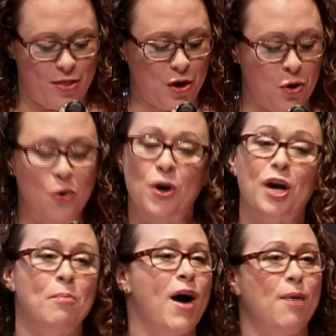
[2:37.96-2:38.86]
the
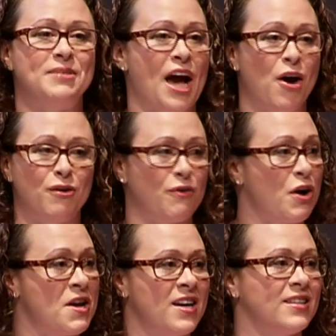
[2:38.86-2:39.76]
cork popped out of
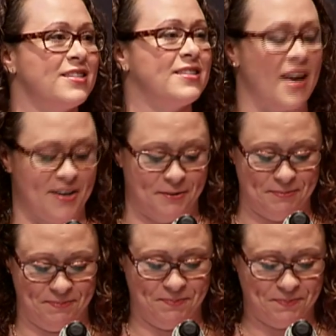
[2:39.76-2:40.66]
our youngest son,
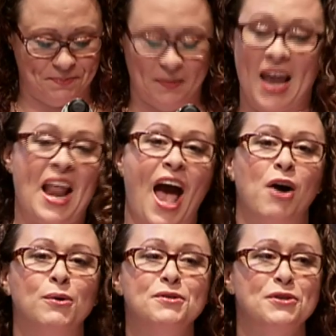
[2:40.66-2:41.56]
and
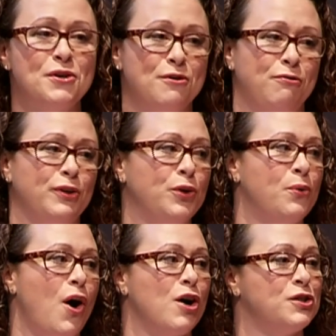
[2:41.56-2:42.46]
out
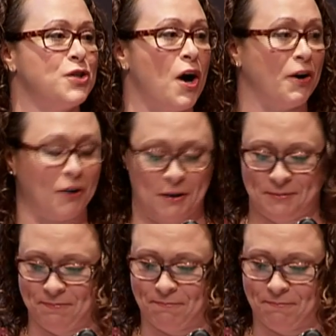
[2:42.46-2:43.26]
flew our daughter.